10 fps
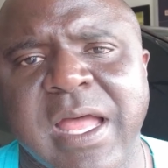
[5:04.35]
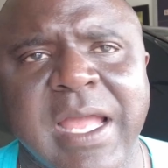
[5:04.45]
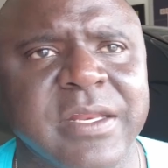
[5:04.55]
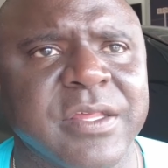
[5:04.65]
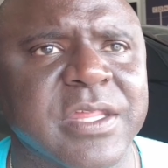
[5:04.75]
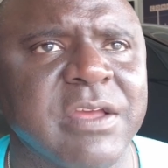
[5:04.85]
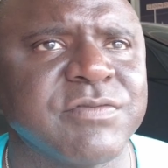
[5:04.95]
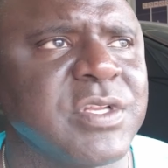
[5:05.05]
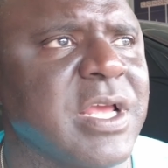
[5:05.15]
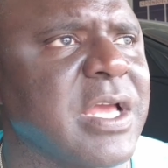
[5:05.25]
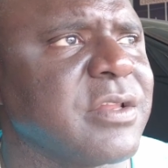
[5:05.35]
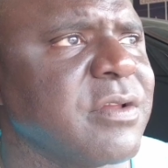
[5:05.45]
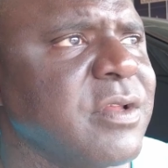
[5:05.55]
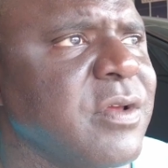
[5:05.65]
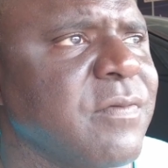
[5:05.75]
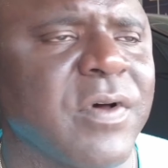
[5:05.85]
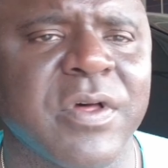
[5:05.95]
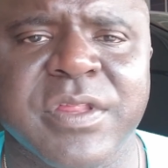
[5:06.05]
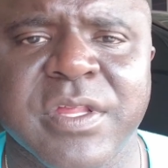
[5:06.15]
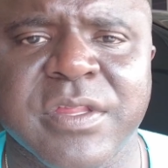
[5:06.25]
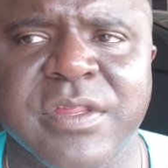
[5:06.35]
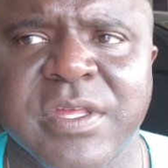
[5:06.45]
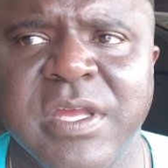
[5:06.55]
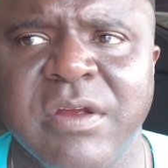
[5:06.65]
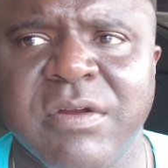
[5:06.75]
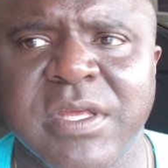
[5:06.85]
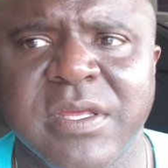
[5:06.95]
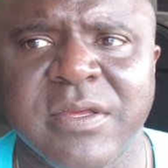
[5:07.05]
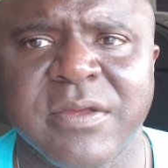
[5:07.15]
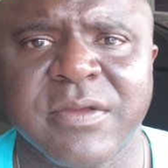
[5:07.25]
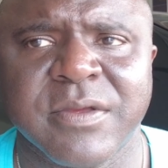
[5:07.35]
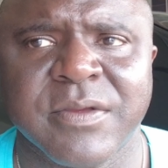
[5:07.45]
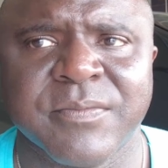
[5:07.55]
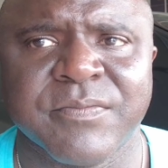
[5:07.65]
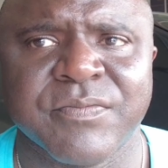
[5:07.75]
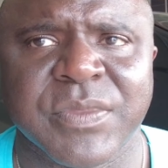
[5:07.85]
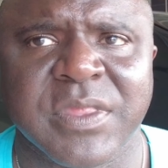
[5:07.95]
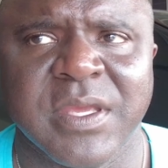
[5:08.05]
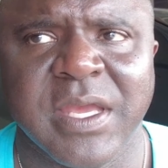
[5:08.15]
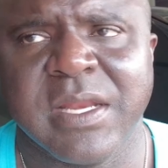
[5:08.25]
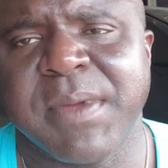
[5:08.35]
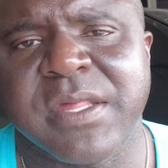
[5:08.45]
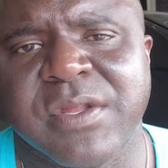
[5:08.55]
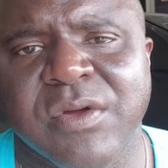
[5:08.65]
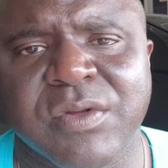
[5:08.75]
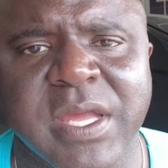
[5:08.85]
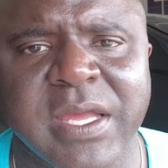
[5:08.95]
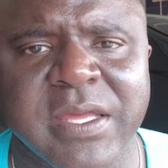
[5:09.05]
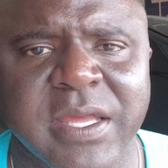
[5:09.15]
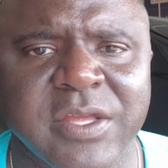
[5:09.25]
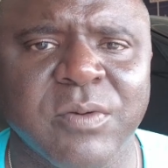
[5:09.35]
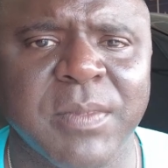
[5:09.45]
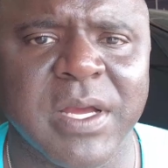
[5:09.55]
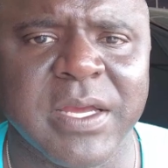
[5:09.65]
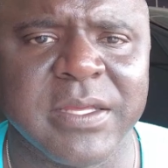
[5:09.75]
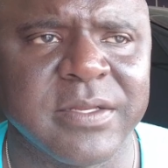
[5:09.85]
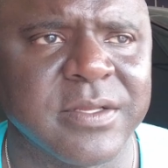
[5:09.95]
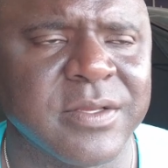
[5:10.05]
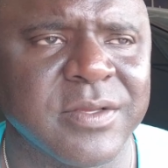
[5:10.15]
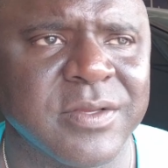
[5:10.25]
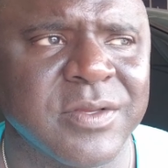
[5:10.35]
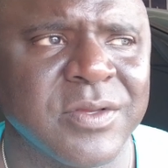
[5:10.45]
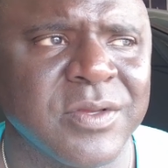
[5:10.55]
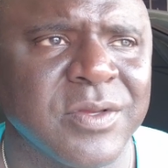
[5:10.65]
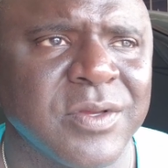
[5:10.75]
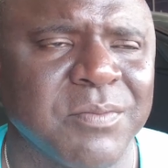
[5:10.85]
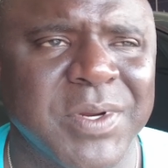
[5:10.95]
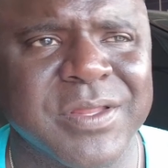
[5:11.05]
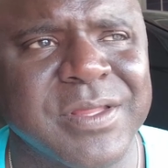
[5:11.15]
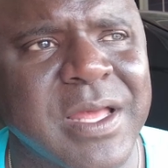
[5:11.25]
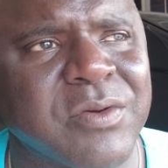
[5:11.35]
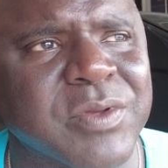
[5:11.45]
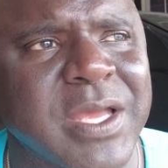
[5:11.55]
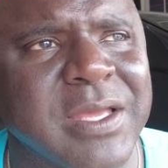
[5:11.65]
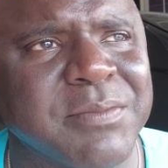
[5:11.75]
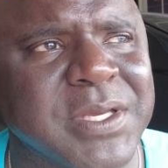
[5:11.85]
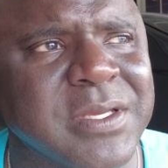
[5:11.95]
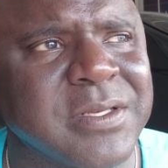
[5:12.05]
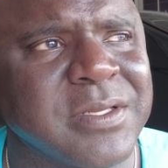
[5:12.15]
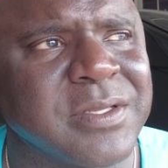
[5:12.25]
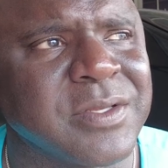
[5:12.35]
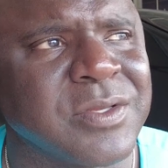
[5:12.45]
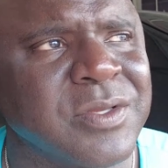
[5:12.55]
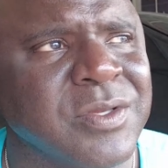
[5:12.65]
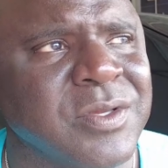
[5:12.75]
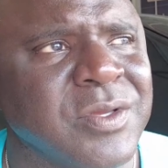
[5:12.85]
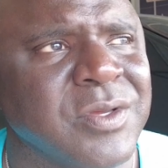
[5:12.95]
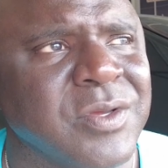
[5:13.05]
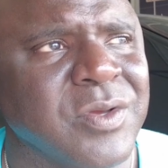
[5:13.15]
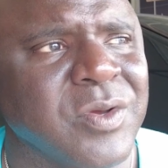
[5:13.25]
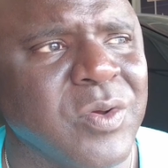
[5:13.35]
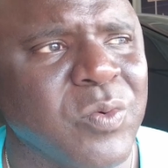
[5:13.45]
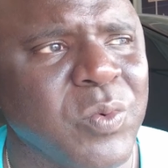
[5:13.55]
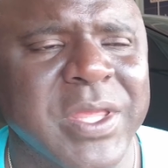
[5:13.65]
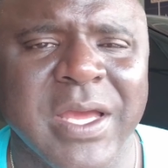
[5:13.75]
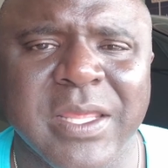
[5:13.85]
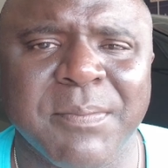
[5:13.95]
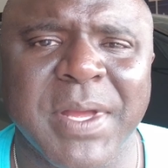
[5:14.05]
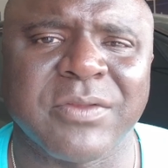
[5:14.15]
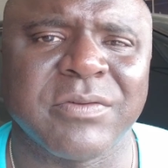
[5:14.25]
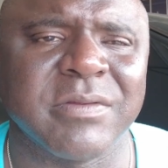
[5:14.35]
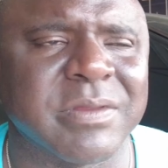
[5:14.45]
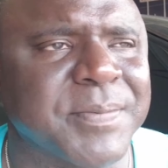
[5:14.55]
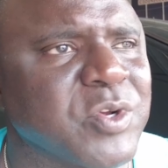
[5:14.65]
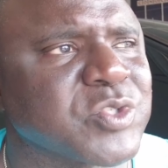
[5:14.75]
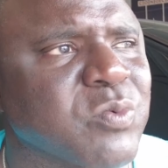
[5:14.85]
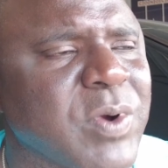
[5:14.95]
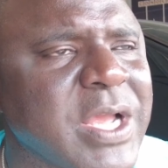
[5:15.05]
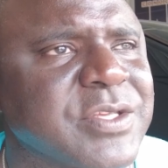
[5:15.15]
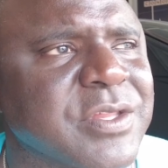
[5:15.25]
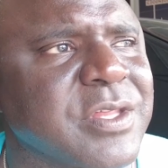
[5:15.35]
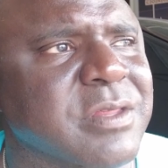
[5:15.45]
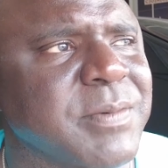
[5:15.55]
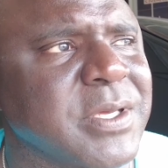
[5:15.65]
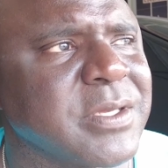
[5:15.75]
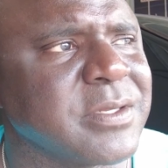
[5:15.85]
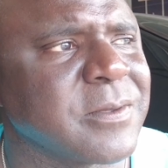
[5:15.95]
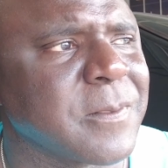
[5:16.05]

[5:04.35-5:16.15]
highness gives you that false sense of security. And it makes it okay in your mind. But it's not okay, man. We got to get back to some spiritual righteousness, man.